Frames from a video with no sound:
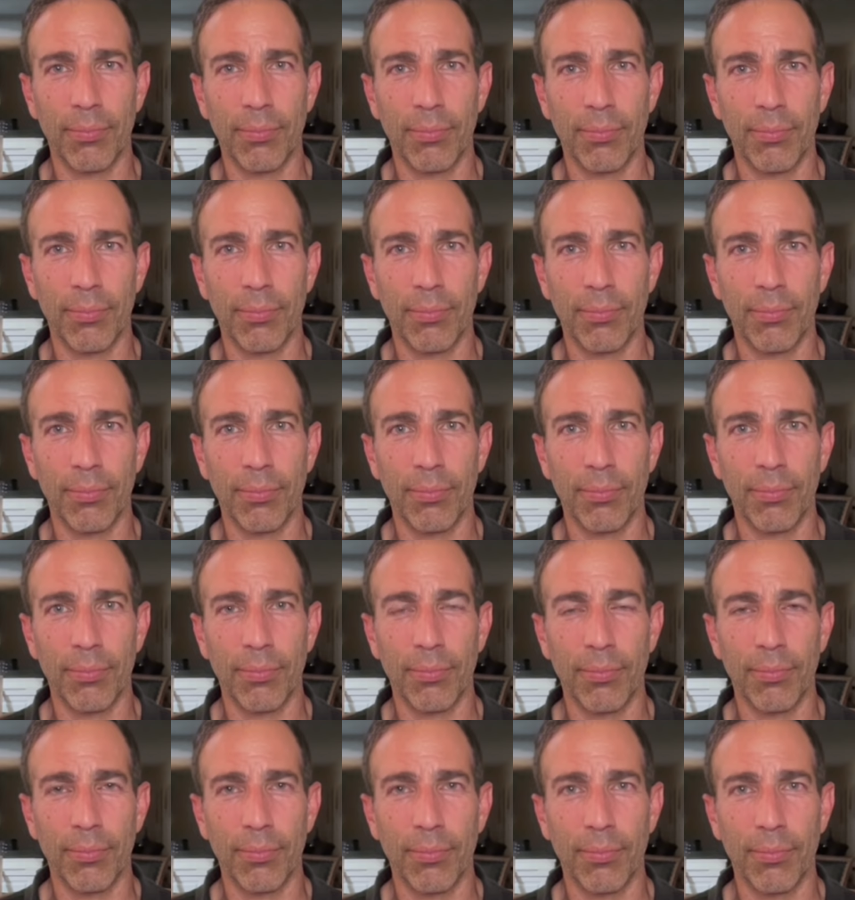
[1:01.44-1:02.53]

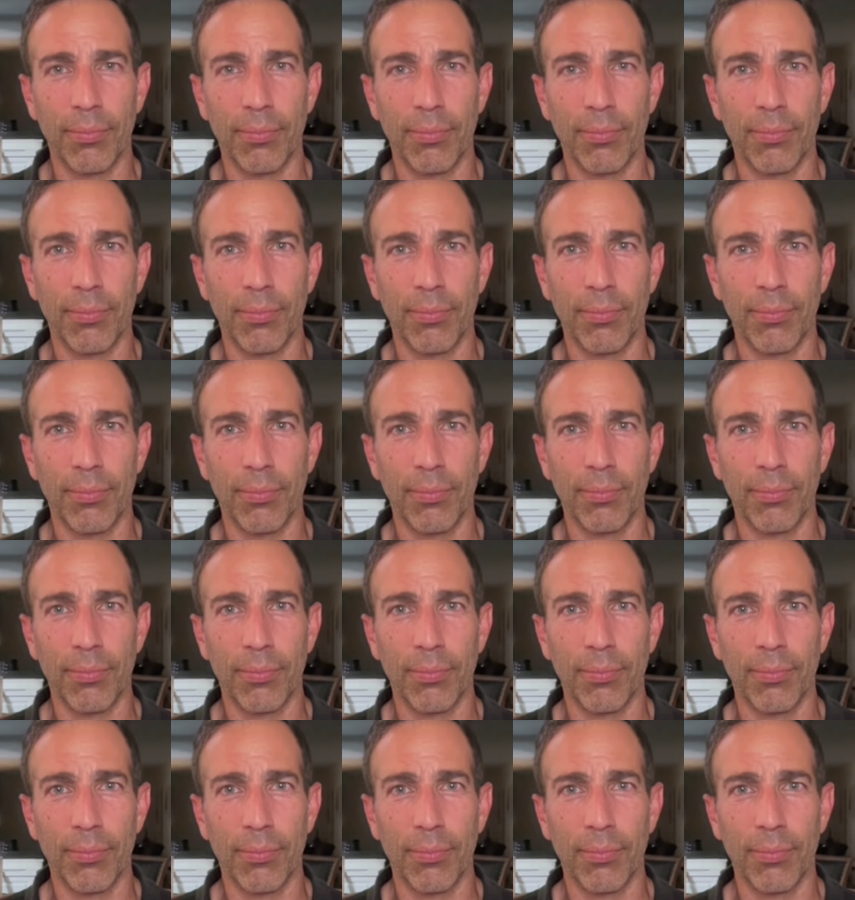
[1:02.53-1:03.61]

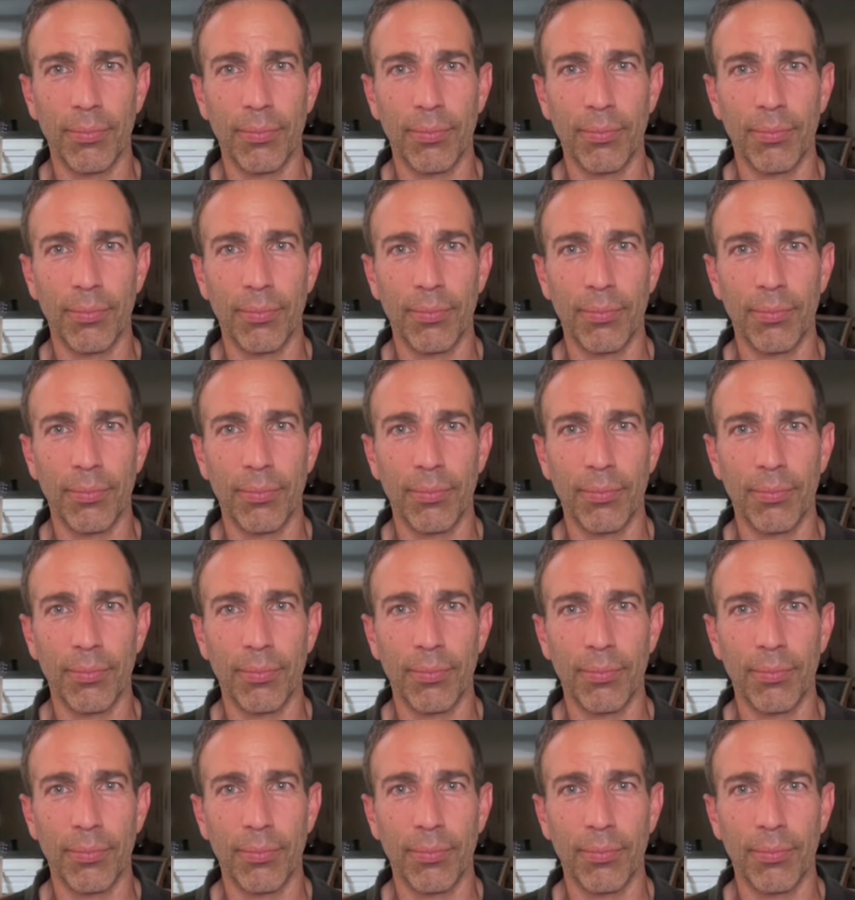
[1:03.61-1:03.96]
This person isn't speaking.